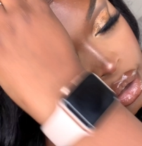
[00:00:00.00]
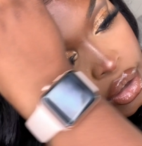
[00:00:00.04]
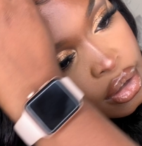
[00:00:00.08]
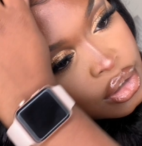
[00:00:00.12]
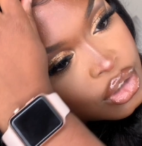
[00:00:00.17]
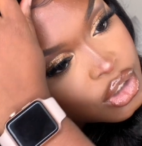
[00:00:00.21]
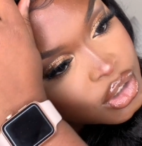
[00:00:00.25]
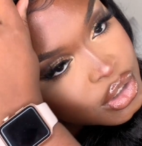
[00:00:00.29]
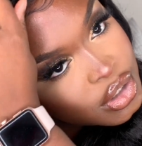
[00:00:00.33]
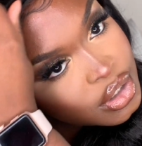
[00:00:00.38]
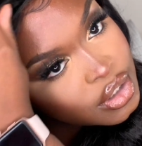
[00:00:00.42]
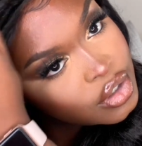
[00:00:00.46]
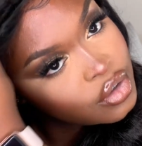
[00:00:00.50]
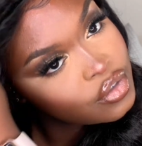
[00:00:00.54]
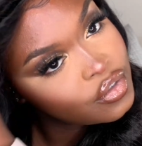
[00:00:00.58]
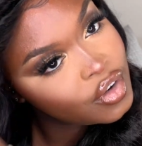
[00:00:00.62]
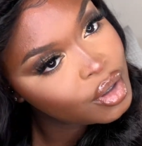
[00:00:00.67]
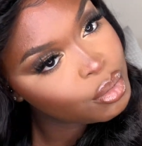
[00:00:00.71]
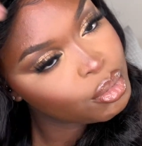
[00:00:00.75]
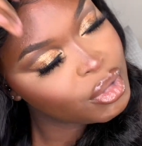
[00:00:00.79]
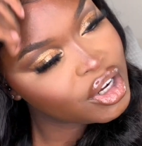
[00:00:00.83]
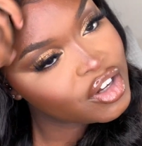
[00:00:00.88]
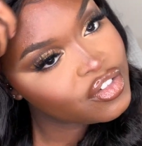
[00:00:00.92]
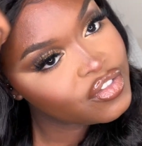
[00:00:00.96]
Just gonna
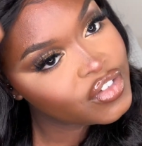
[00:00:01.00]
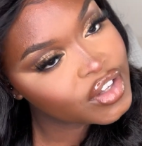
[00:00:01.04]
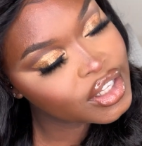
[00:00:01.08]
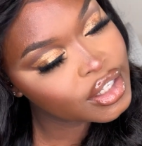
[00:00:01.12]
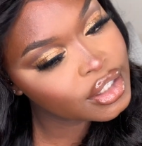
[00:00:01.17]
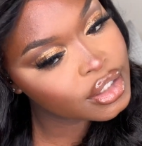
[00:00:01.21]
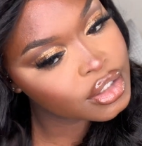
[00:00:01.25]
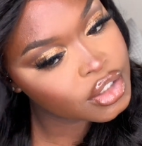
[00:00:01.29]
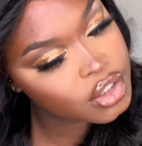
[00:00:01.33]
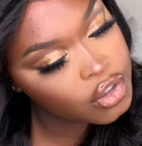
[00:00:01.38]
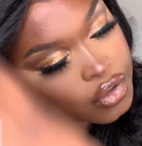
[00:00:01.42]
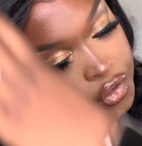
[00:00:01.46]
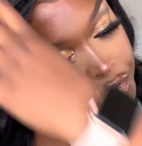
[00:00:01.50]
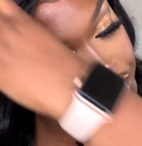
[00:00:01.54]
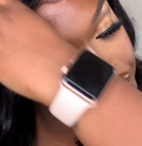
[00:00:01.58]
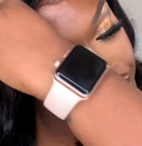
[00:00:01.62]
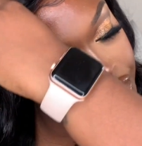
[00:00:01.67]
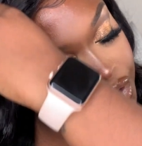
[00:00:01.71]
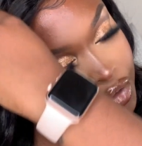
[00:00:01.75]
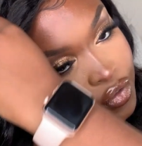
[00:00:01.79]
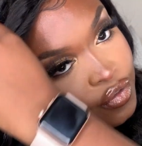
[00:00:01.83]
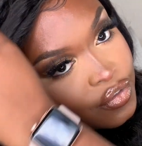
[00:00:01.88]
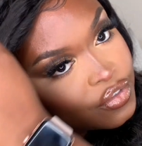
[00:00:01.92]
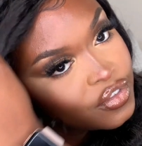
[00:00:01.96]
run my fingers through
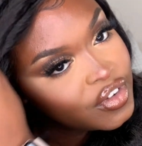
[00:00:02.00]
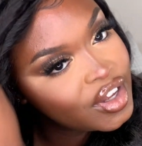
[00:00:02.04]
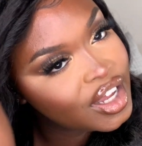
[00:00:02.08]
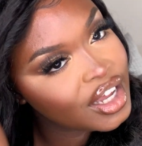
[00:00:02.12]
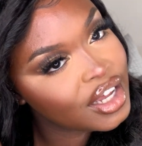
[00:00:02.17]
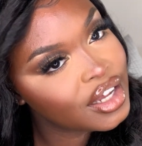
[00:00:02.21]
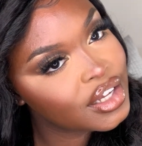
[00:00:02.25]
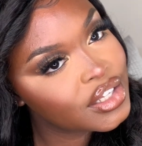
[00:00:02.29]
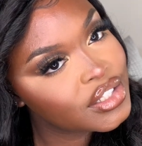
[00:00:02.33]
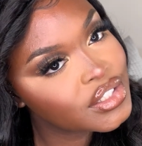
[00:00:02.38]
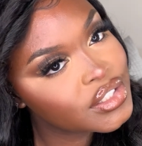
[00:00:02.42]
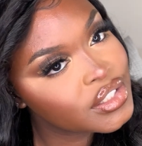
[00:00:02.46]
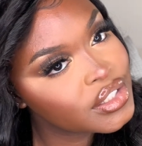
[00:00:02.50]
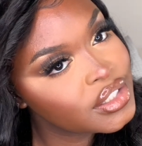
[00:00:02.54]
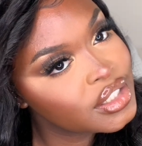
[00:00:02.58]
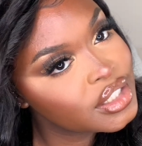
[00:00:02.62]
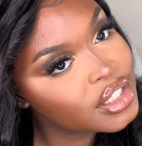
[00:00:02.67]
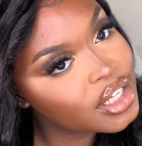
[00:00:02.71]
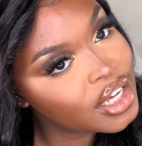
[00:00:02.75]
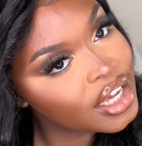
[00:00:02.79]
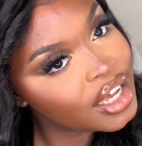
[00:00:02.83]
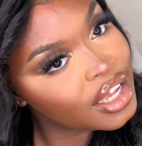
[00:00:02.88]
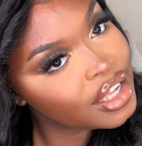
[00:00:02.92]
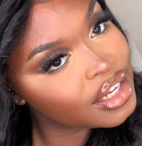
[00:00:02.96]
them first,
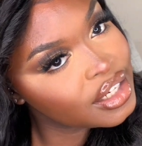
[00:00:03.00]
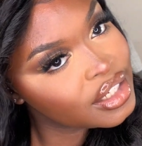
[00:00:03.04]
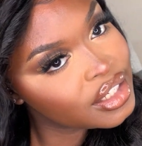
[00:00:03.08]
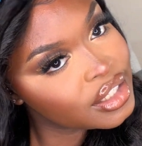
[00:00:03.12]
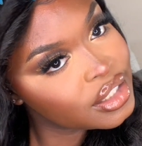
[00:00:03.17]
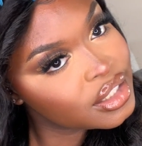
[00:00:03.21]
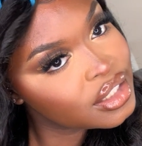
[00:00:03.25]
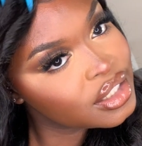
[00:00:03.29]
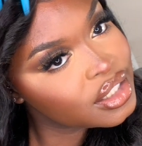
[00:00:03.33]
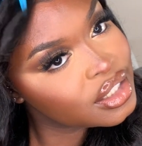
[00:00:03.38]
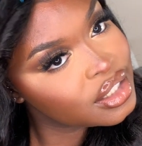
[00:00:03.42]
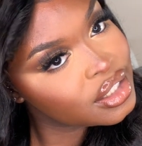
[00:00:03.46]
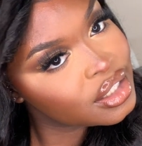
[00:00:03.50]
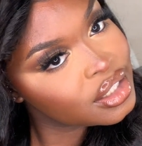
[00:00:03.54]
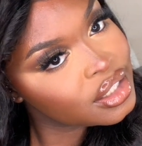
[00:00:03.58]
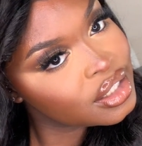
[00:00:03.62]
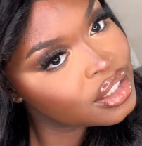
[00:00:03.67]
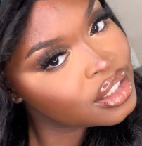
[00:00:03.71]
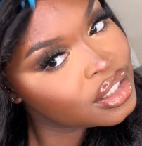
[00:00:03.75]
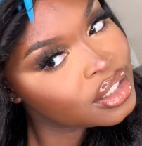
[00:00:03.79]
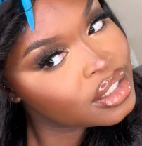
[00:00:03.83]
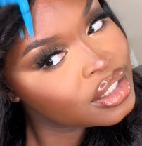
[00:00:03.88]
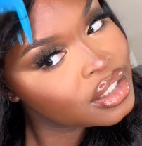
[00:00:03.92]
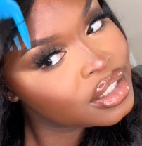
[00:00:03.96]
and
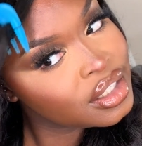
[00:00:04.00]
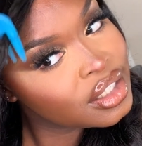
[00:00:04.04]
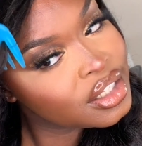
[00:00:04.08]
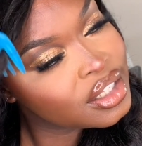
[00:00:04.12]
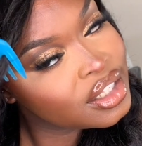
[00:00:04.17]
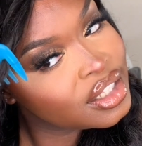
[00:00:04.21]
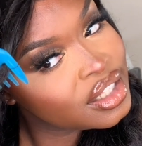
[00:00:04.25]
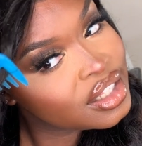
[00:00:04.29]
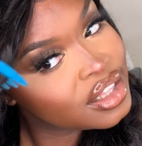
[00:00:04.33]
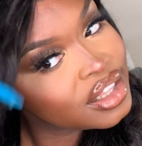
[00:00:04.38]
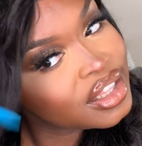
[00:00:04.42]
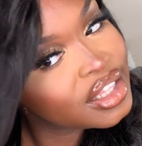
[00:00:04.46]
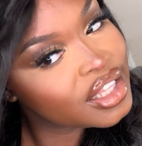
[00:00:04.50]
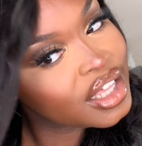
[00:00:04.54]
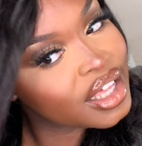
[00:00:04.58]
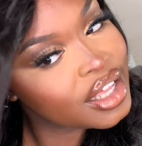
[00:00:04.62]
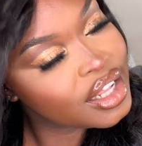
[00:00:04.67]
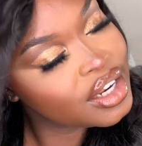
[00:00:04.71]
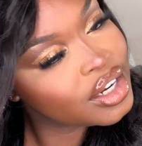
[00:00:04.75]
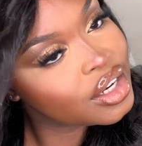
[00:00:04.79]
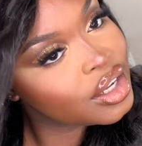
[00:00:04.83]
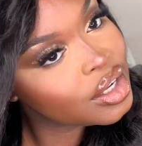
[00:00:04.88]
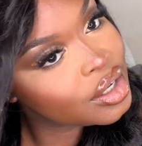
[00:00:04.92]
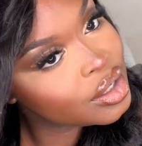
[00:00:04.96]

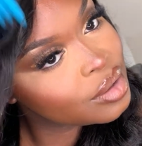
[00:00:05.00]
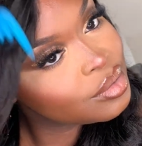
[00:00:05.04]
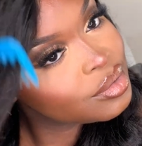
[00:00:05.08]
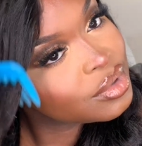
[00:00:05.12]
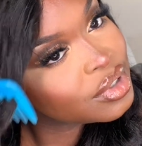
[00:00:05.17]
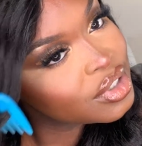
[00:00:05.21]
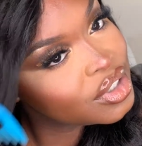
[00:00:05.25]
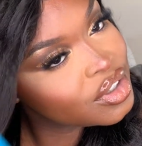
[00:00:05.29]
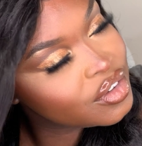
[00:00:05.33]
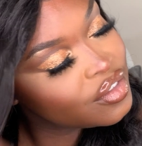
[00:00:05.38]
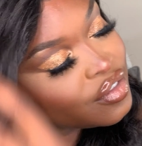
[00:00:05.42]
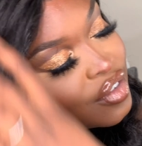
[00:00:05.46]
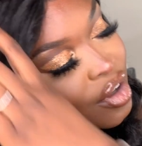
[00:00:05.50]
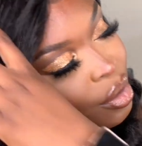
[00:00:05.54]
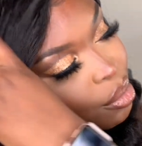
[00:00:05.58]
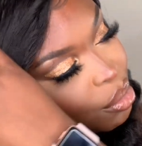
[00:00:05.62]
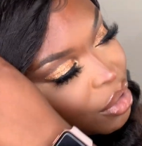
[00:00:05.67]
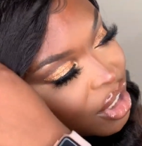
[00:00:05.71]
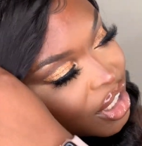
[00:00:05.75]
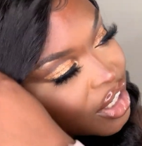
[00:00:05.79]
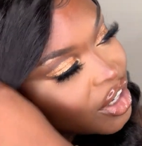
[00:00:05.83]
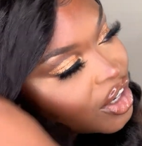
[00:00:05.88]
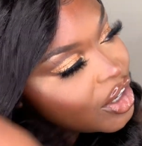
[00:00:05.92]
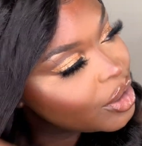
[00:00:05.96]
then I'm gonna run
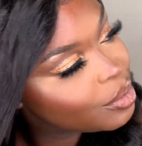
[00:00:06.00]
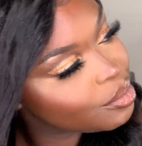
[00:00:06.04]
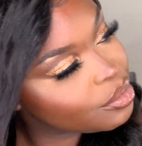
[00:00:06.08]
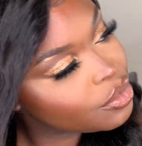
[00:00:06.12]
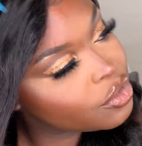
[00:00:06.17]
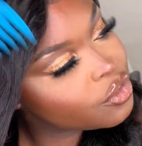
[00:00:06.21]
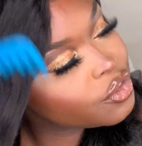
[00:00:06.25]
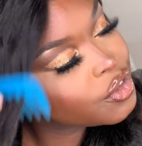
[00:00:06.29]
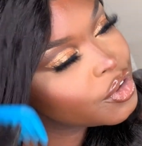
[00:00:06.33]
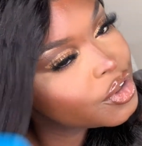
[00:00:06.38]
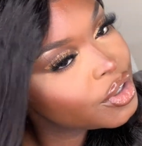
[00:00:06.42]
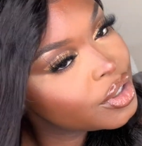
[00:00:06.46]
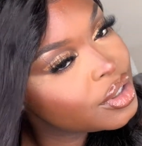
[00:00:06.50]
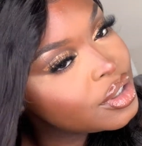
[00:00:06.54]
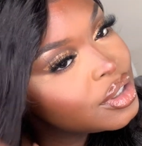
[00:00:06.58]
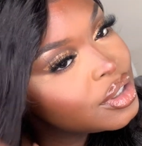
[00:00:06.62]
my comb through.